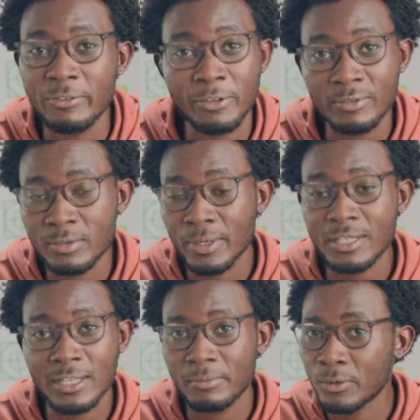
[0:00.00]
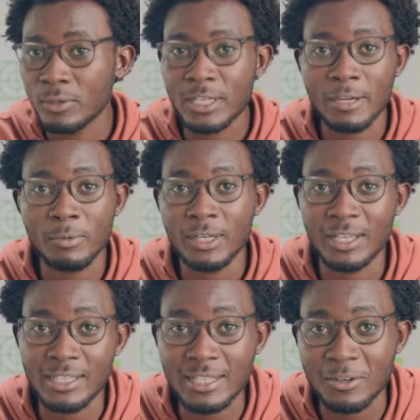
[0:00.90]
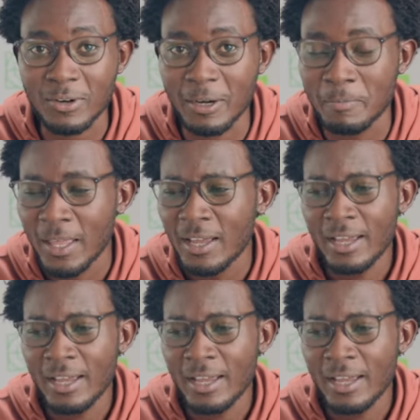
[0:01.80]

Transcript: if you've spent some good time on Instagram